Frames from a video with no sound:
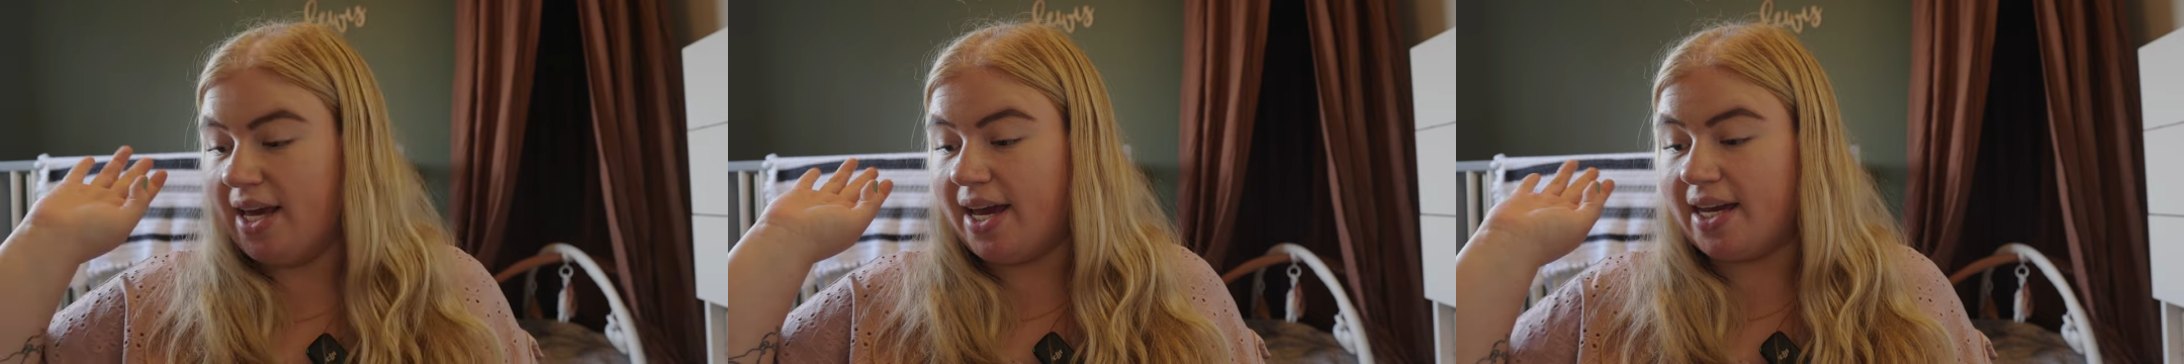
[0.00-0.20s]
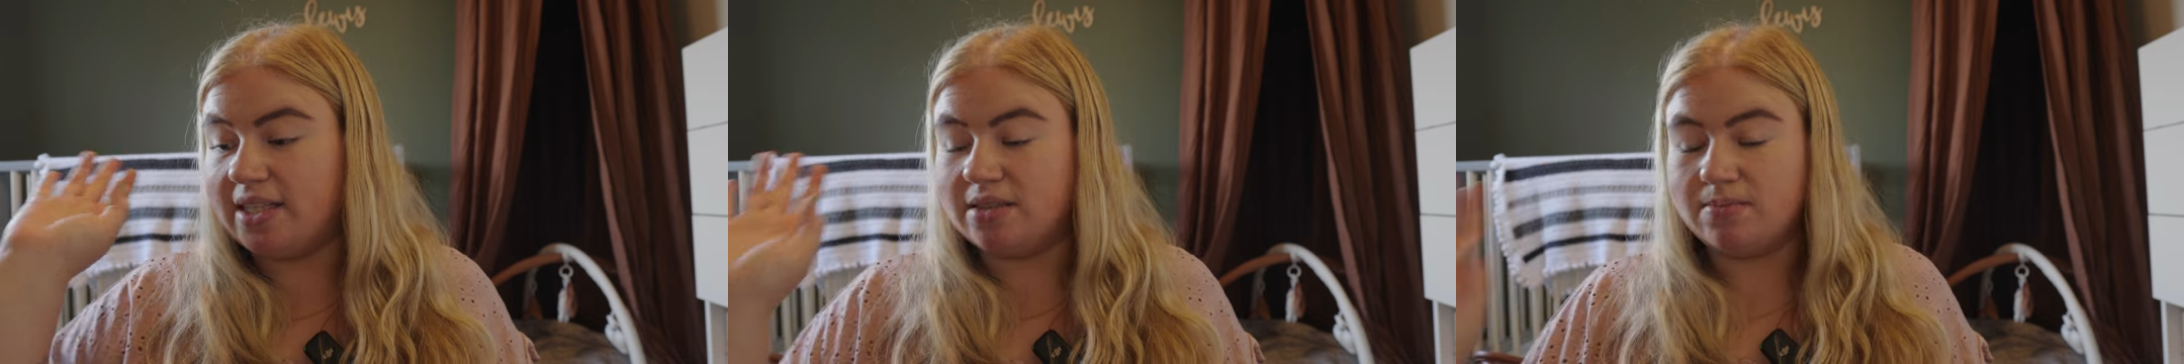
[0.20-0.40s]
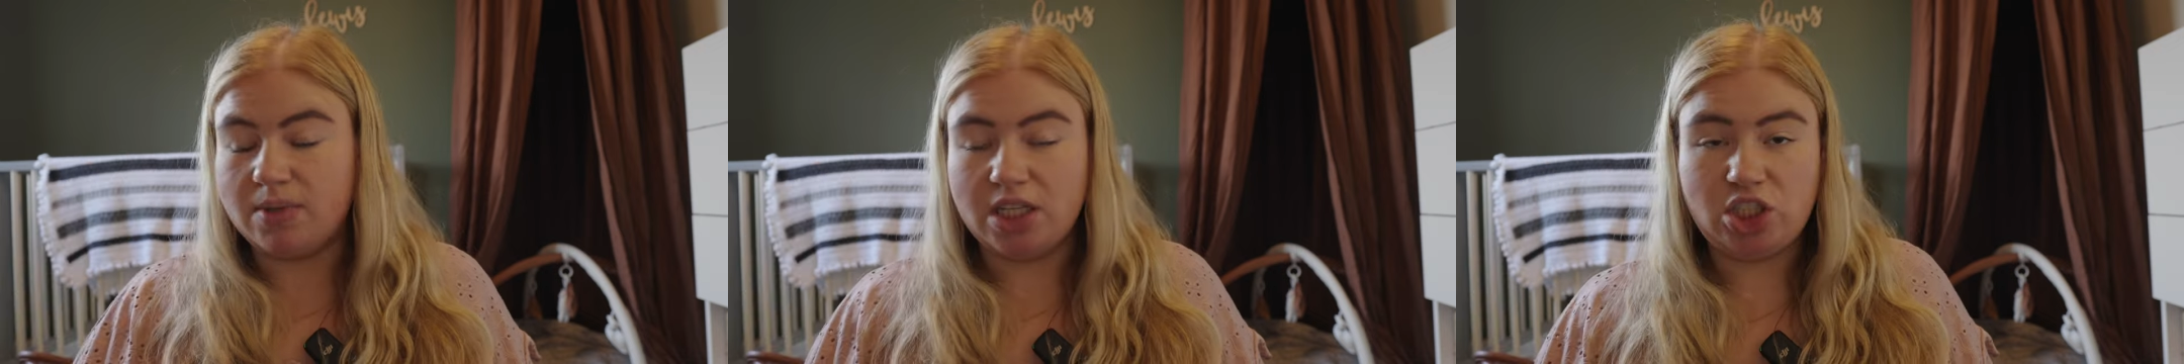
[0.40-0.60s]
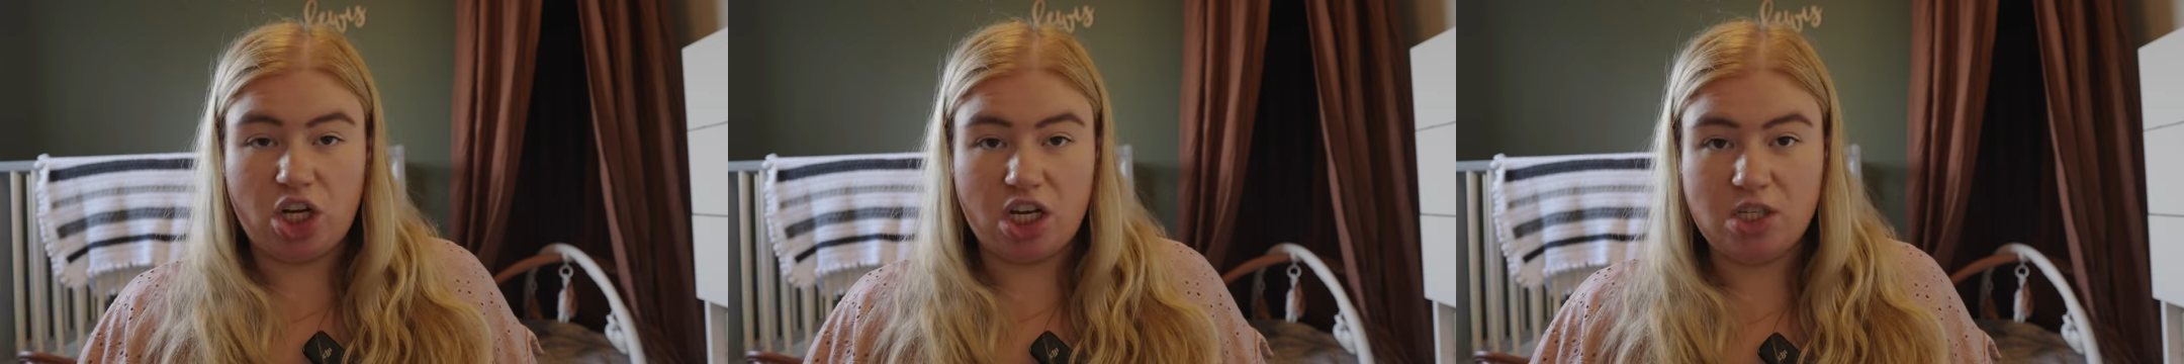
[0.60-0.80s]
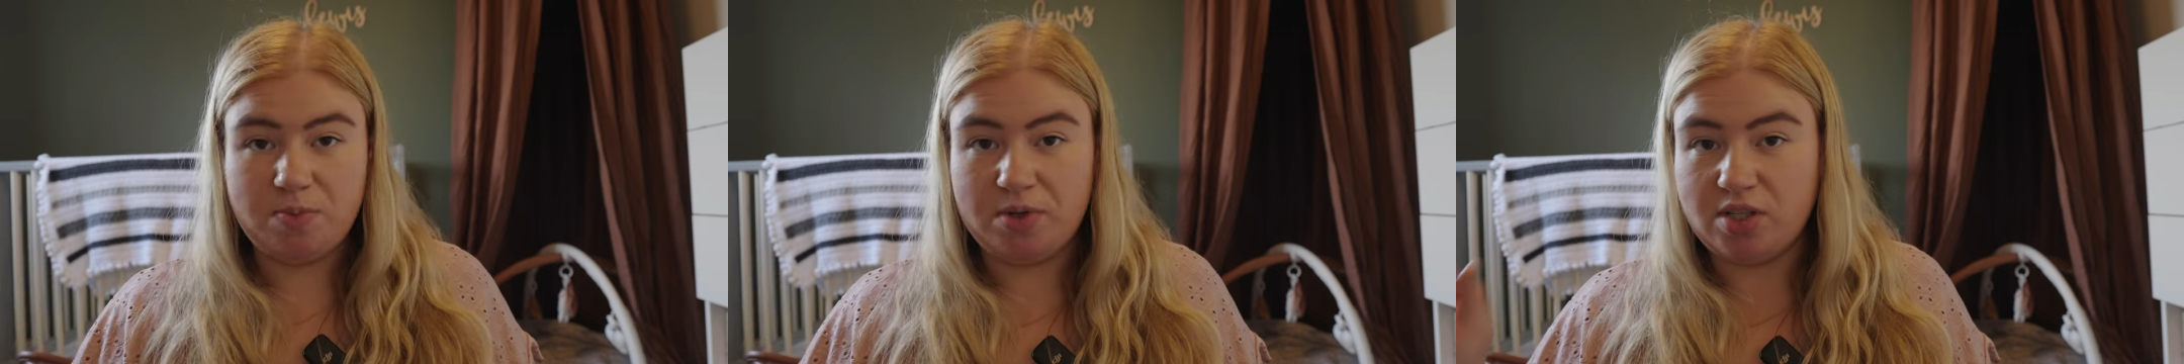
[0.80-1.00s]
as much
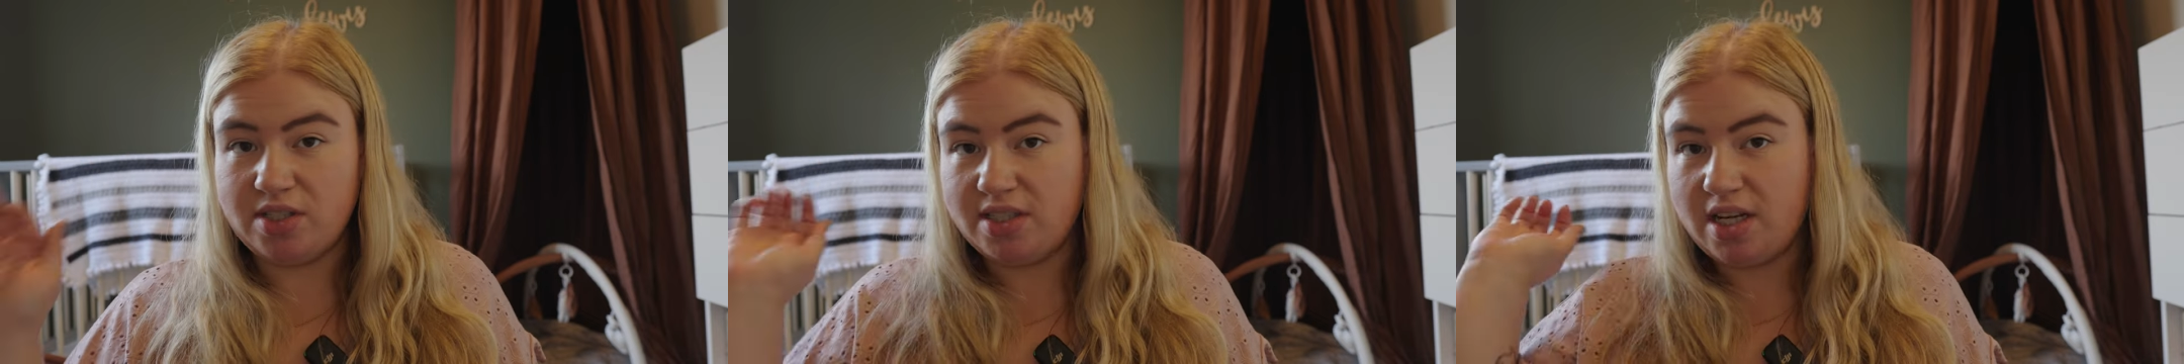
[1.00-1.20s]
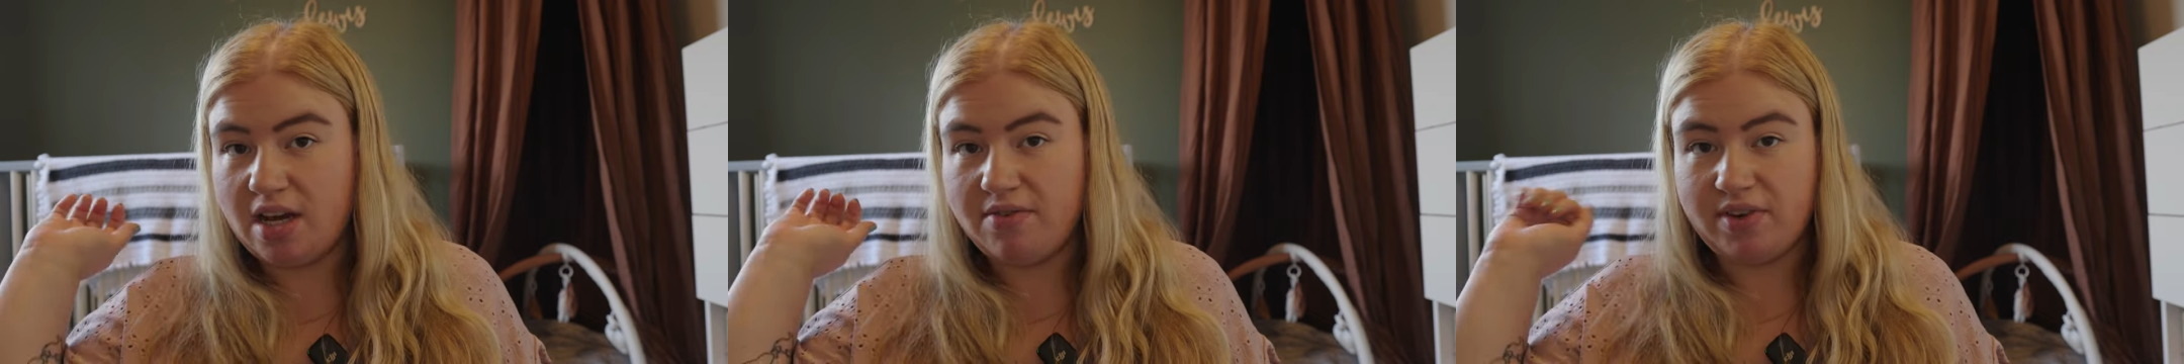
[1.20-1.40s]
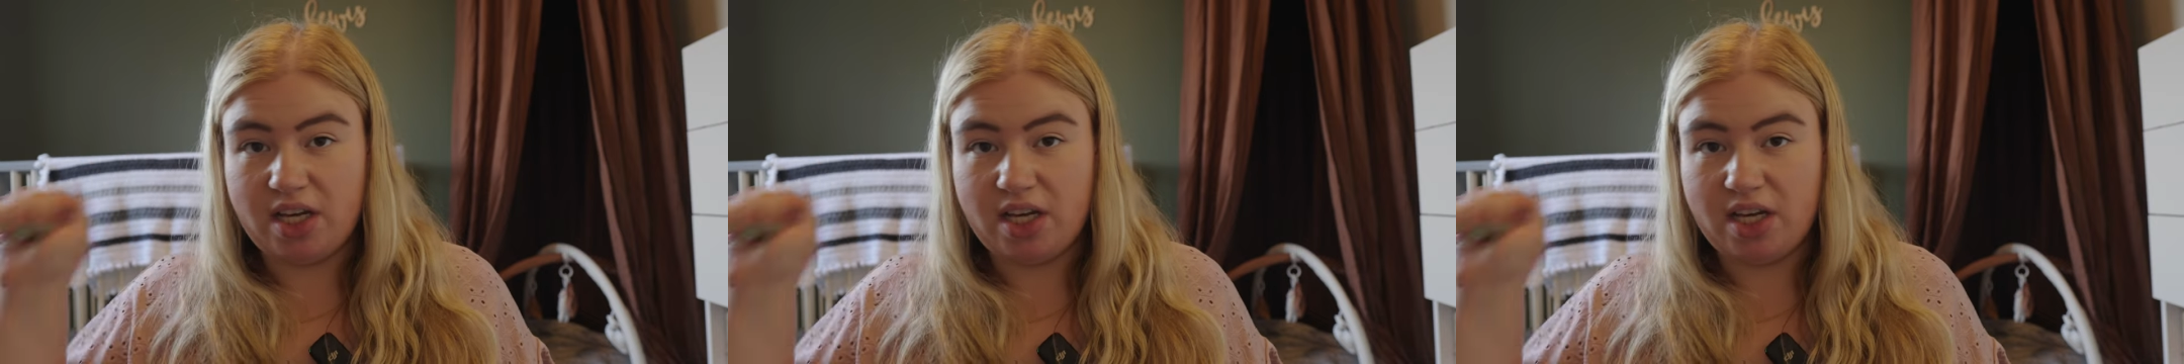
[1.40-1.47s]
hospital stuff